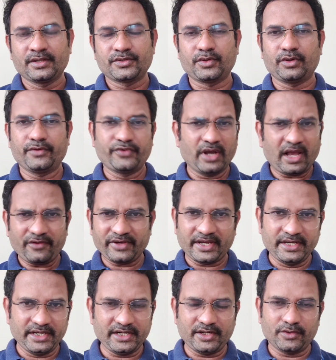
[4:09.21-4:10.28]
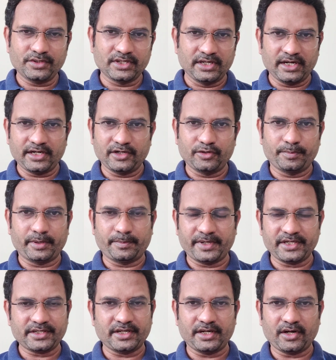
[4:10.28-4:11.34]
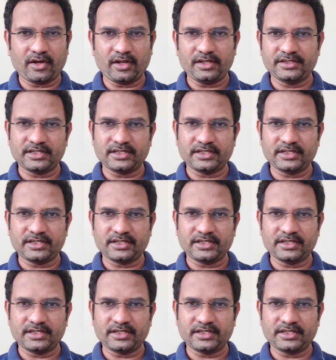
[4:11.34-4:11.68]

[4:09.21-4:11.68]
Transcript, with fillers: So if you have any doubts related to preparation and all,